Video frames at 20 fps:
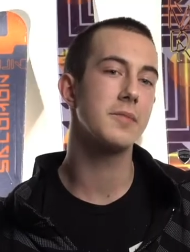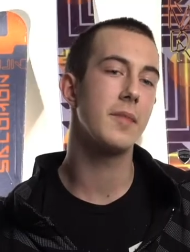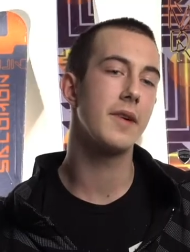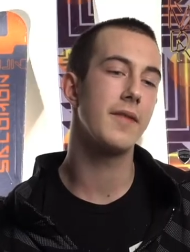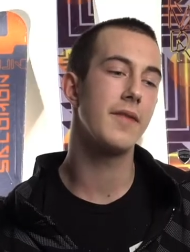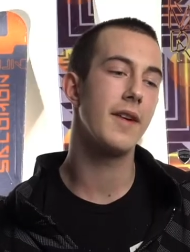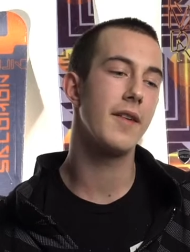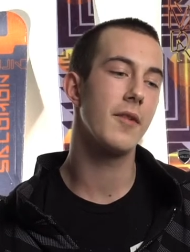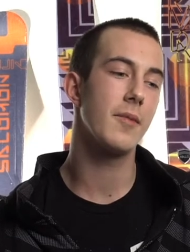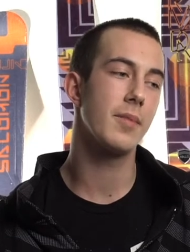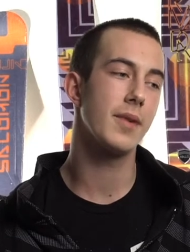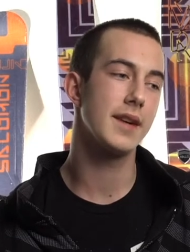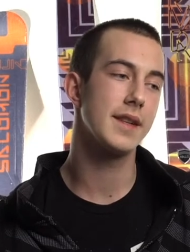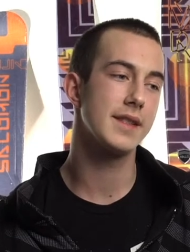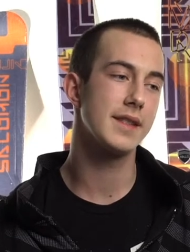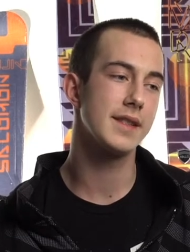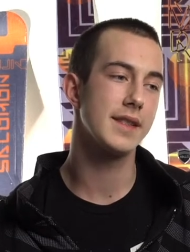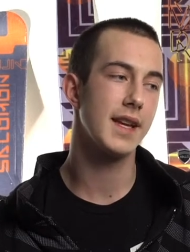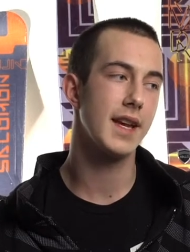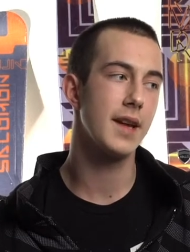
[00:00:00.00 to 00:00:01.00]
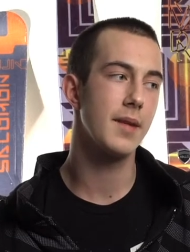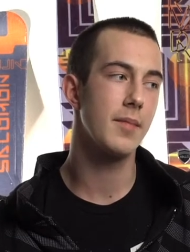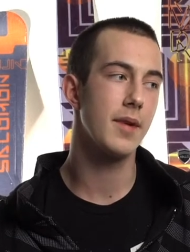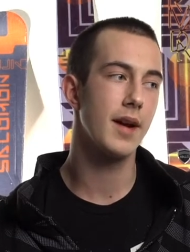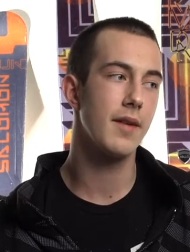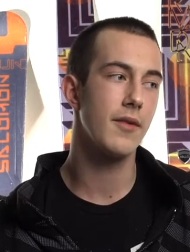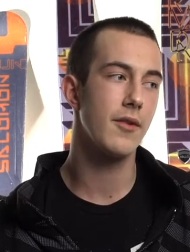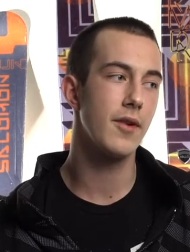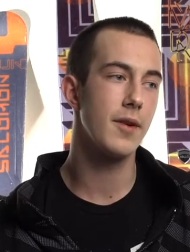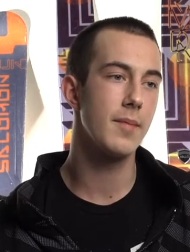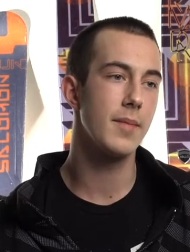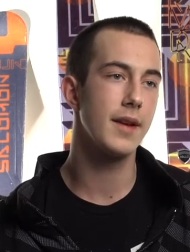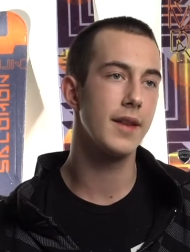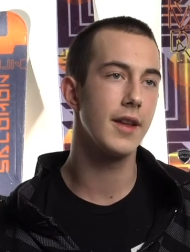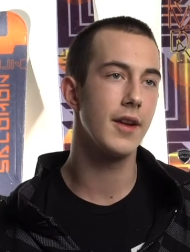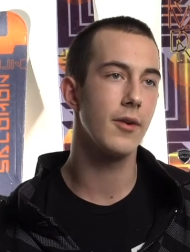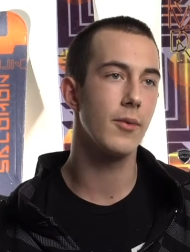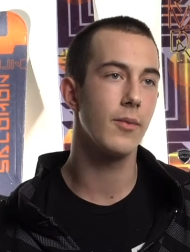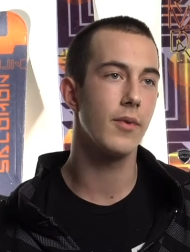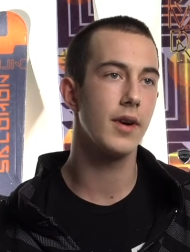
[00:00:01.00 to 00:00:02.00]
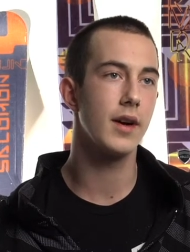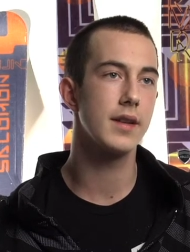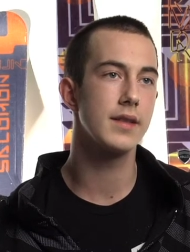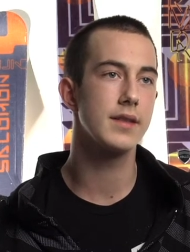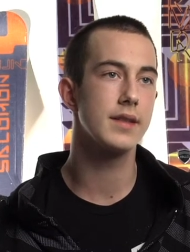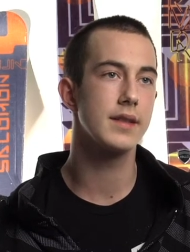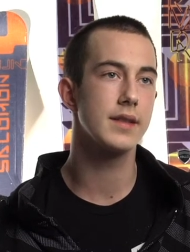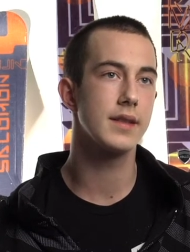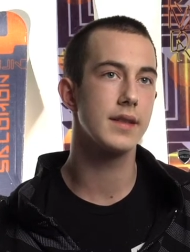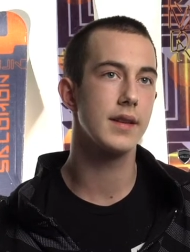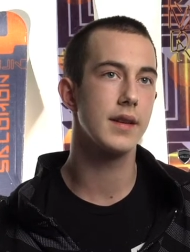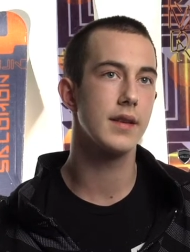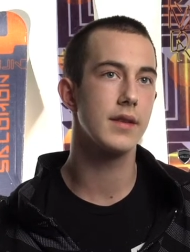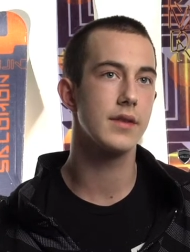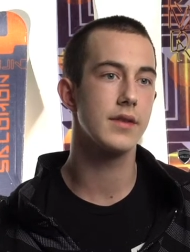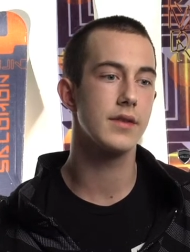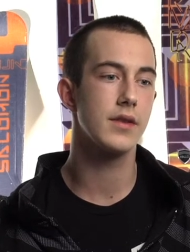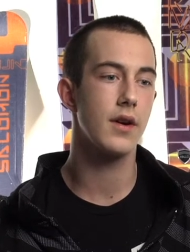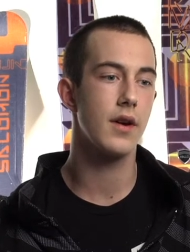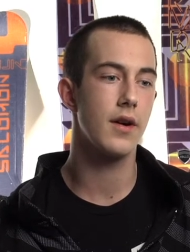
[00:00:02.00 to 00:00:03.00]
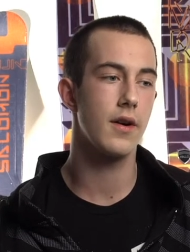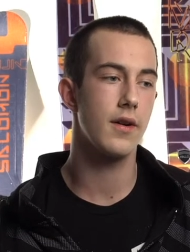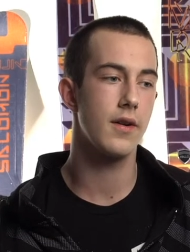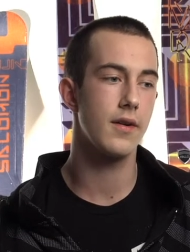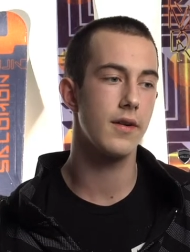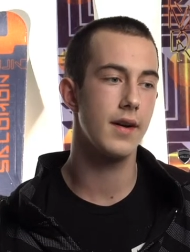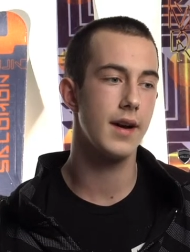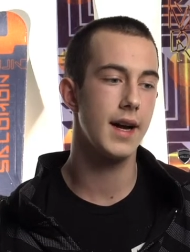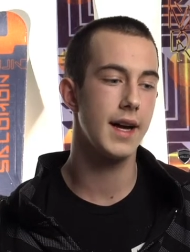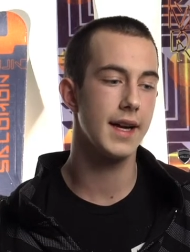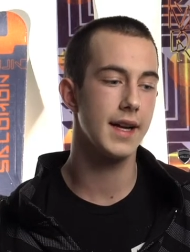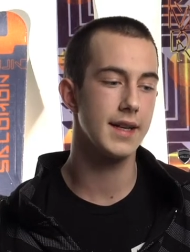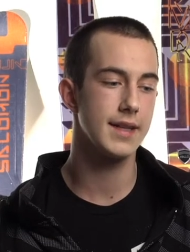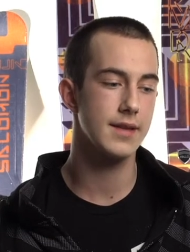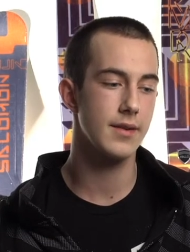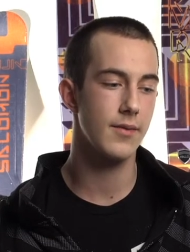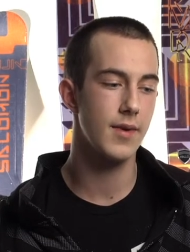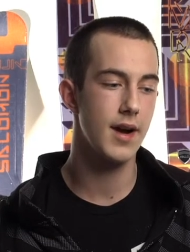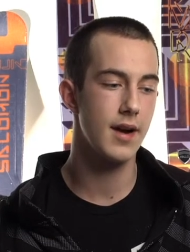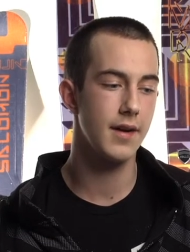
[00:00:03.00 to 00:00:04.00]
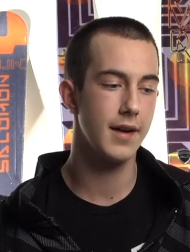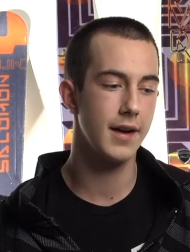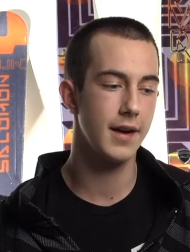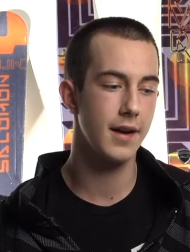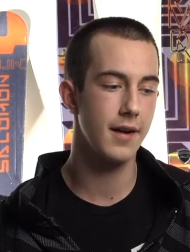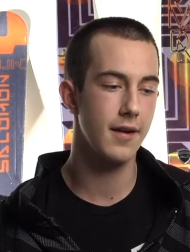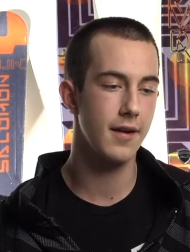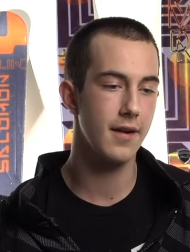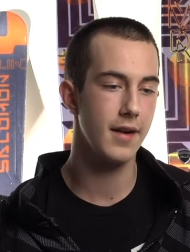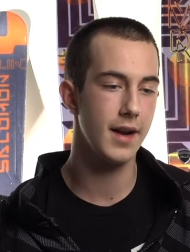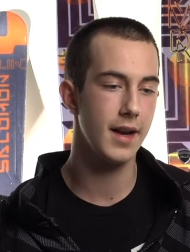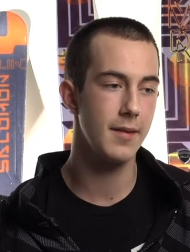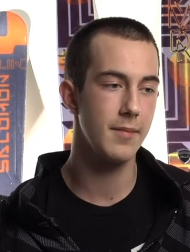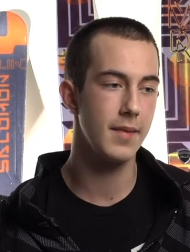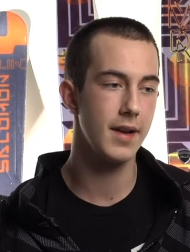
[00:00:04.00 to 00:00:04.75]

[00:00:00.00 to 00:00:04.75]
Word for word: my favorite place to ski, but I've only been there once. So I guess around here in